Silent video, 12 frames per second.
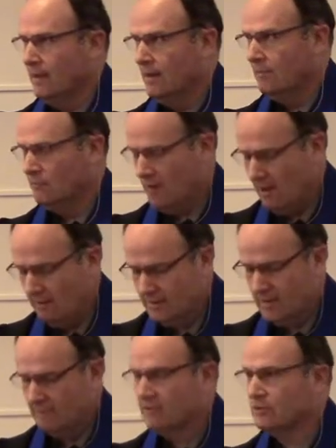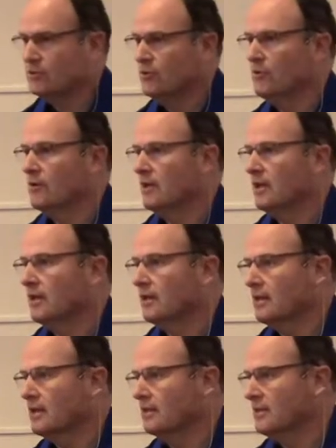I'm relatively sure
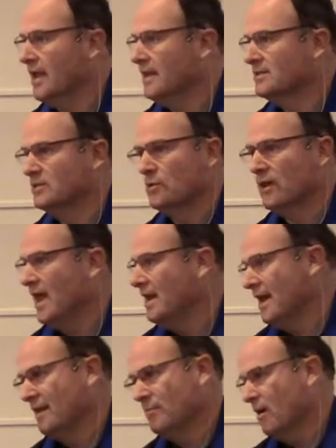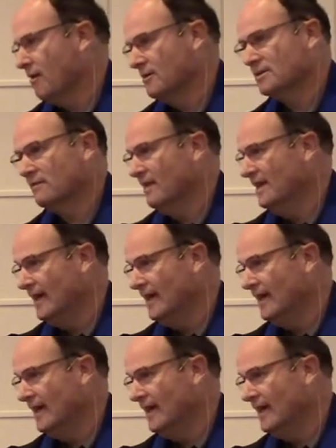it contains no canine parts of any